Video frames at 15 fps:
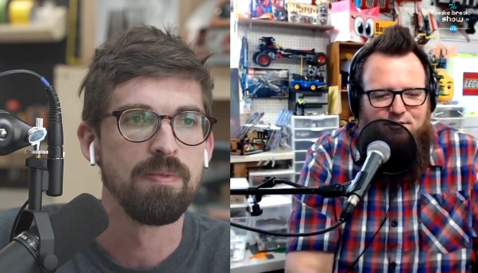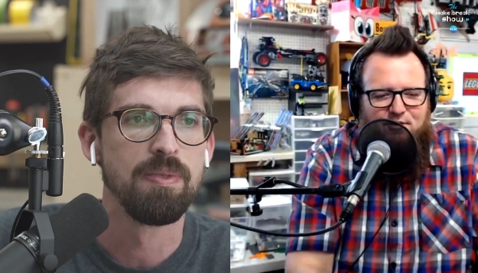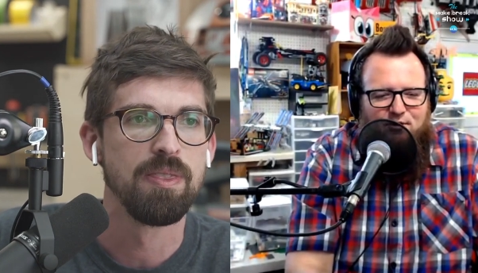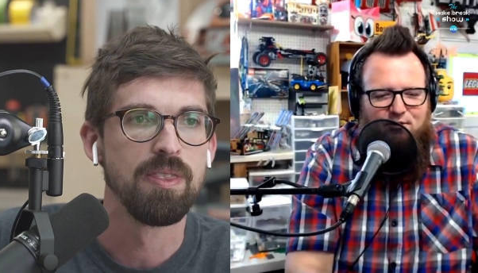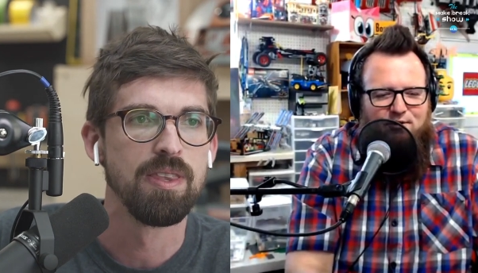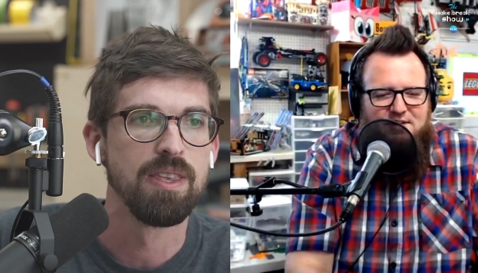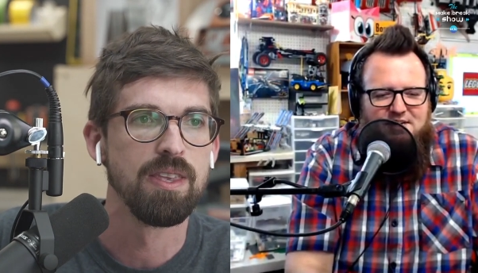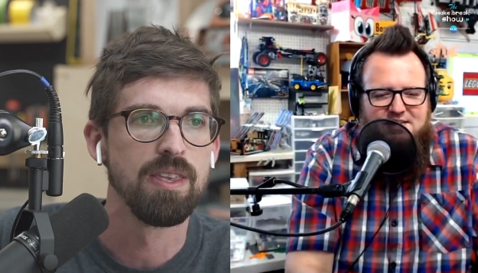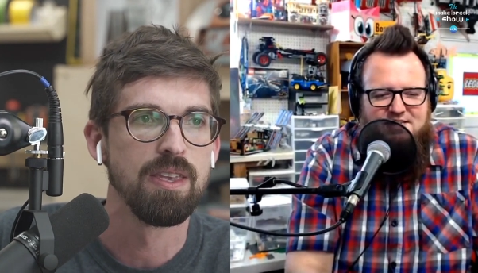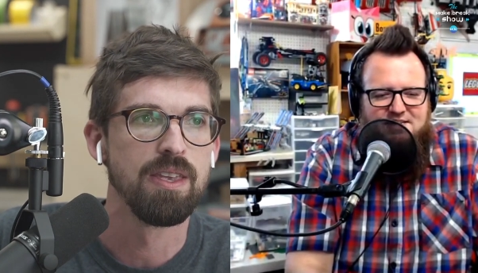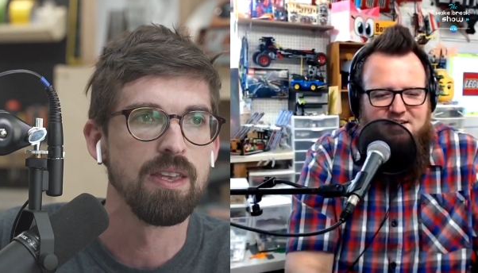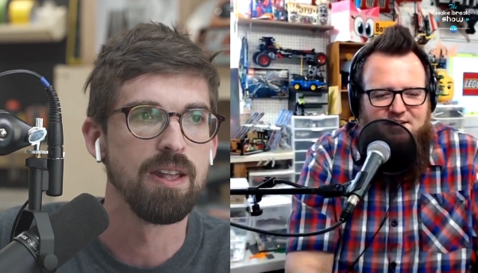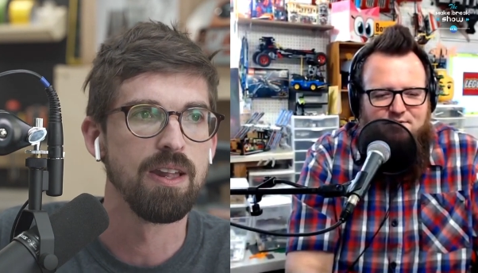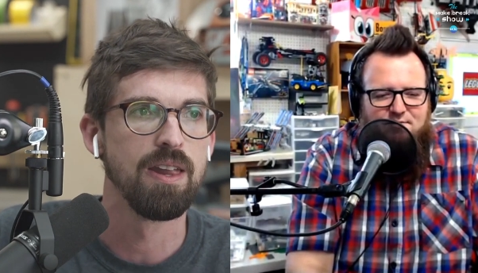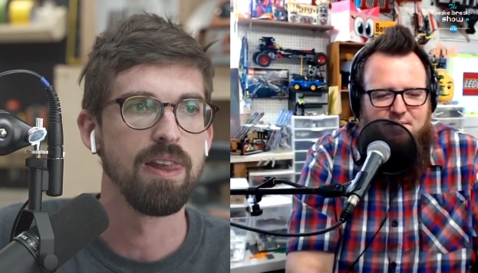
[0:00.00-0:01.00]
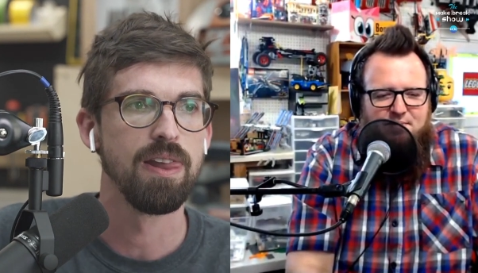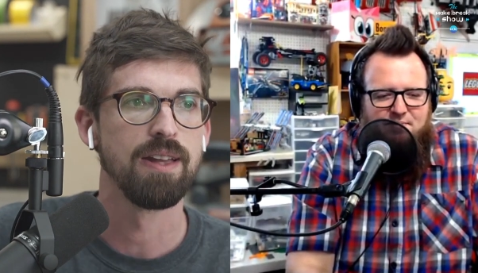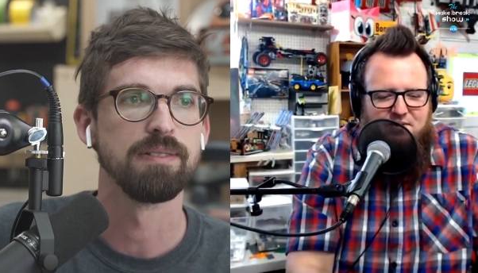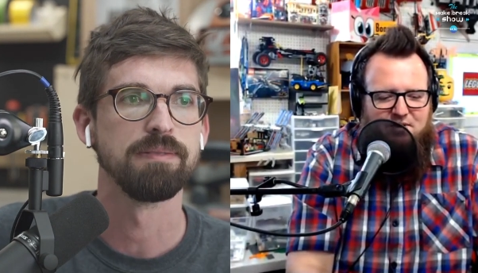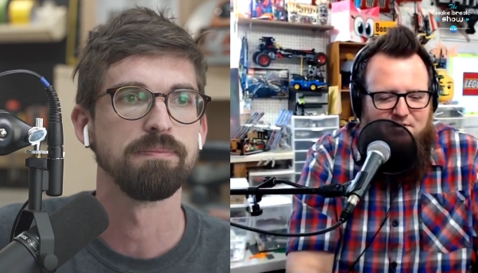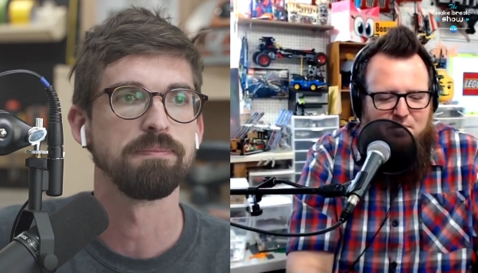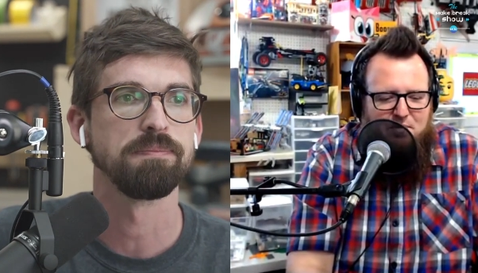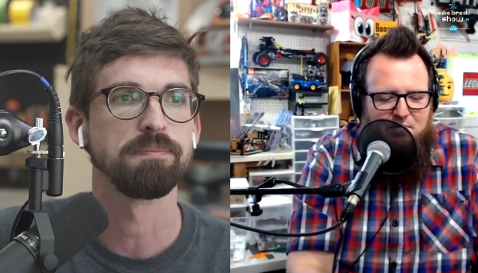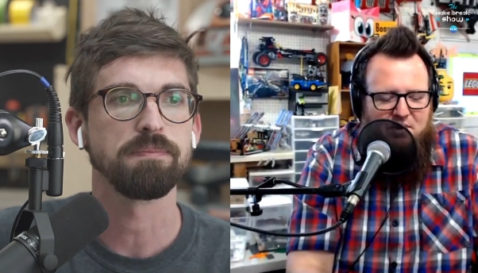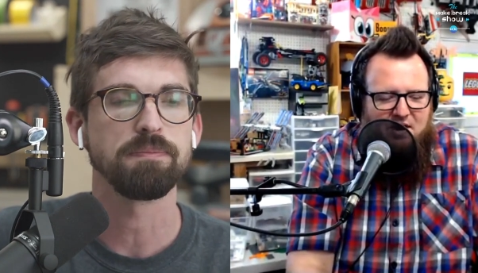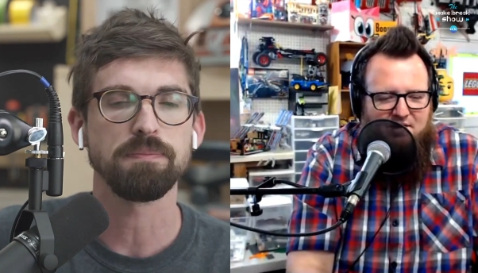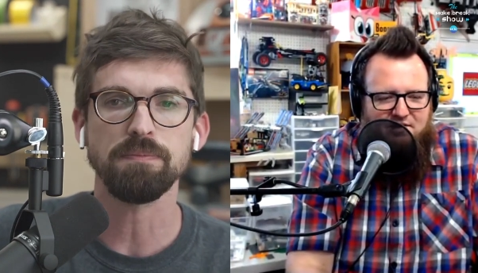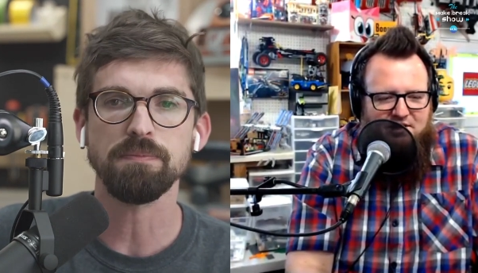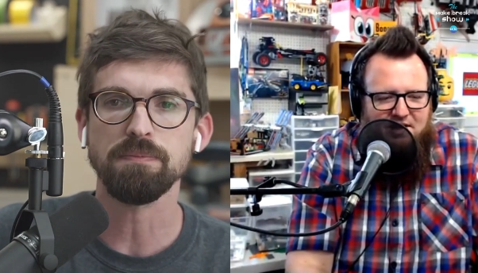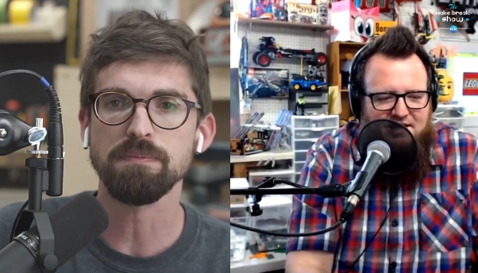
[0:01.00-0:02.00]
Speaker 1: earliest I remember, I remember
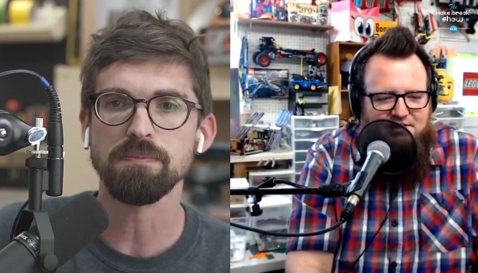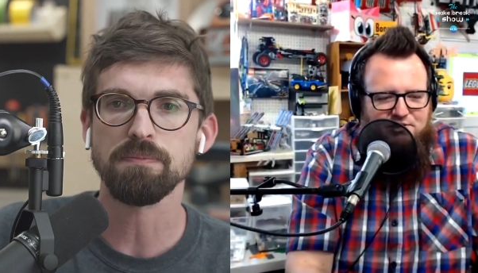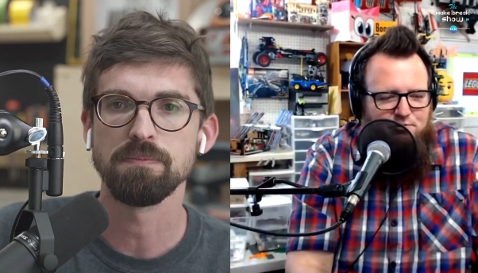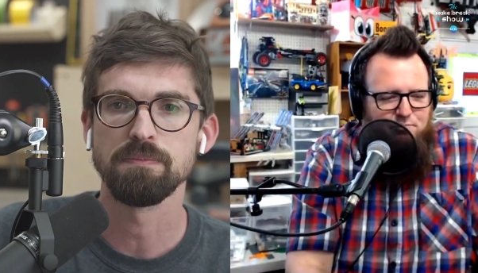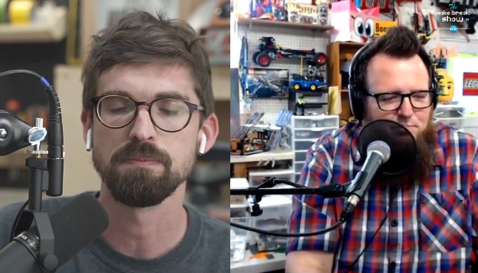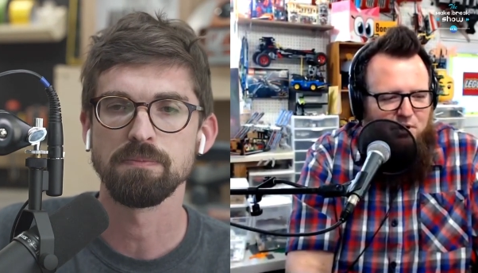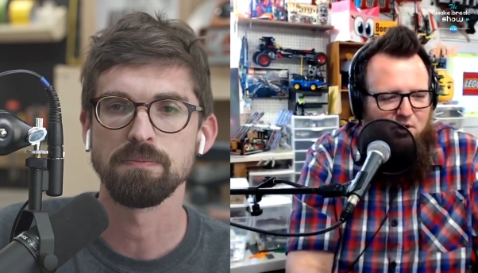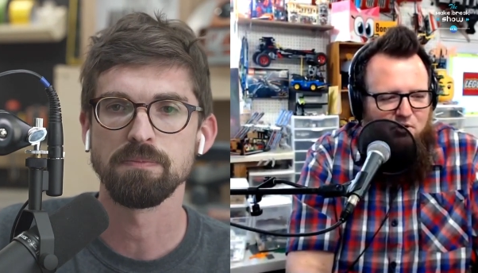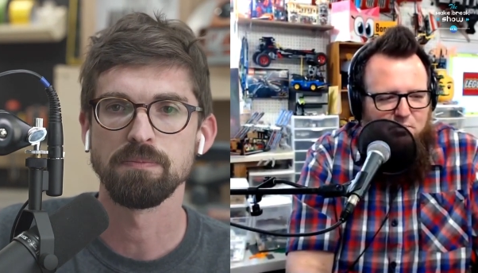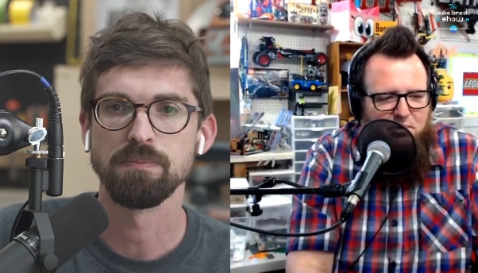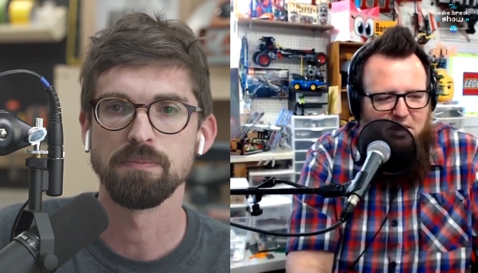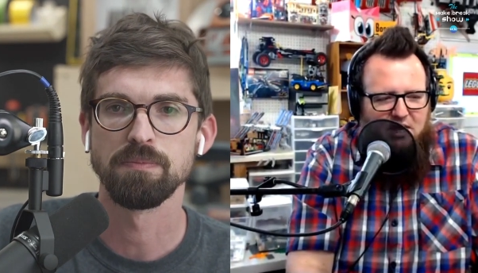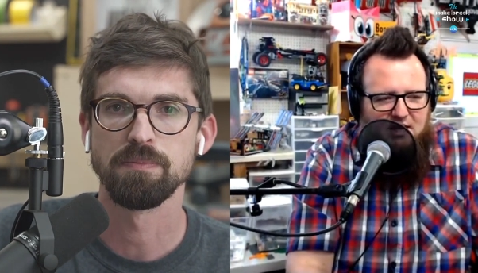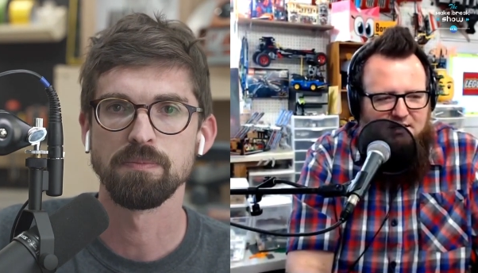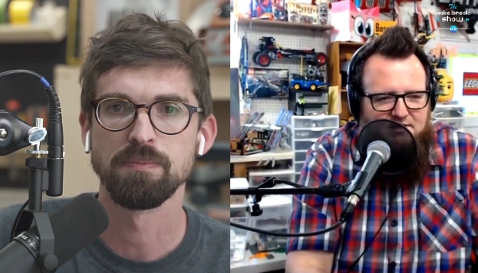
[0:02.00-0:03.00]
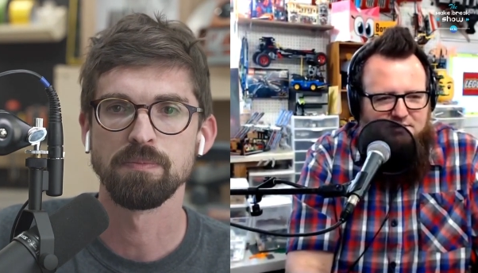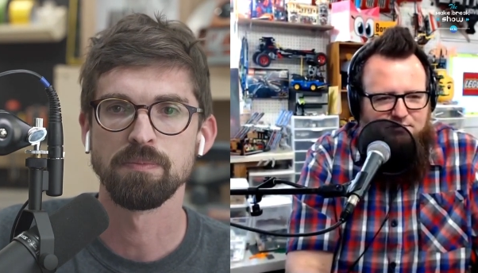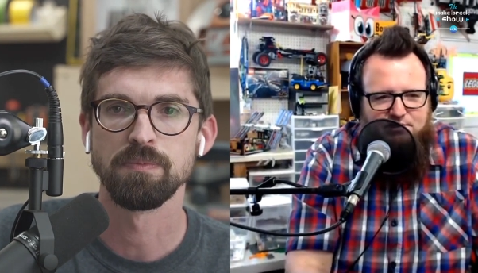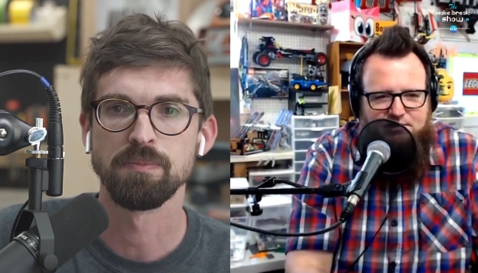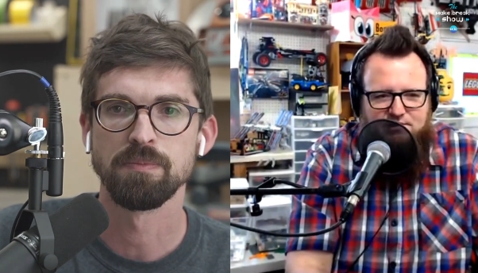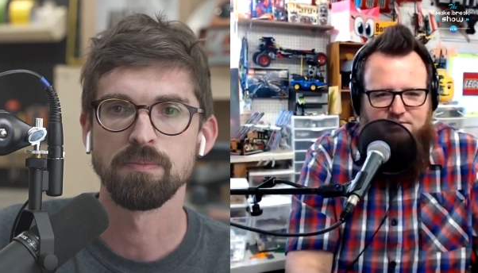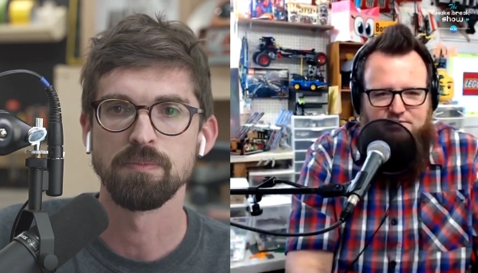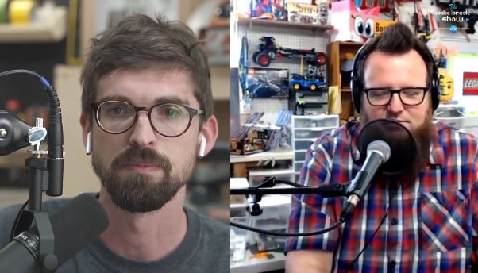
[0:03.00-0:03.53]
having like Duplo blocks, which are mm.